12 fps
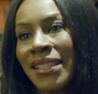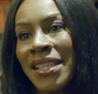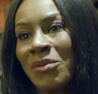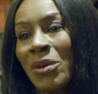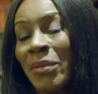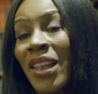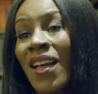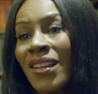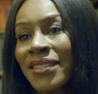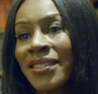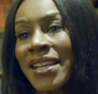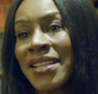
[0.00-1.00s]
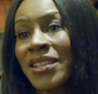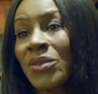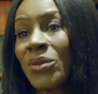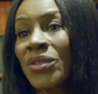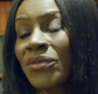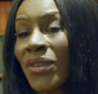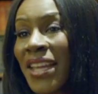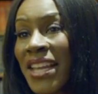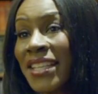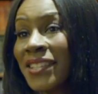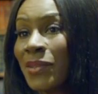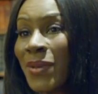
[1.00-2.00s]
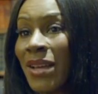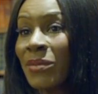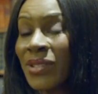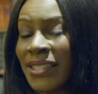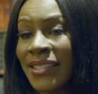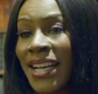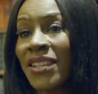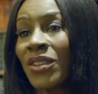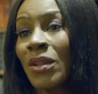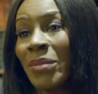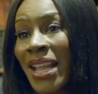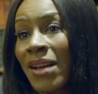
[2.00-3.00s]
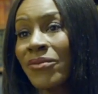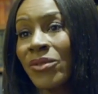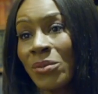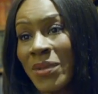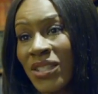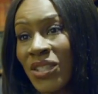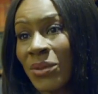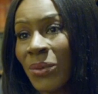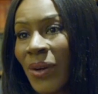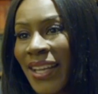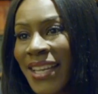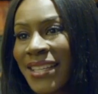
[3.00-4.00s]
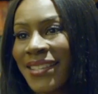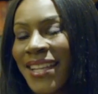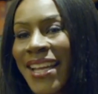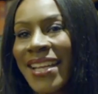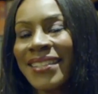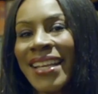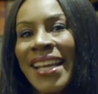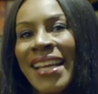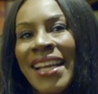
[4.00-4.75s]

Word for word: that were planted in order for Hitler to be able to stand on the platform and do what he did.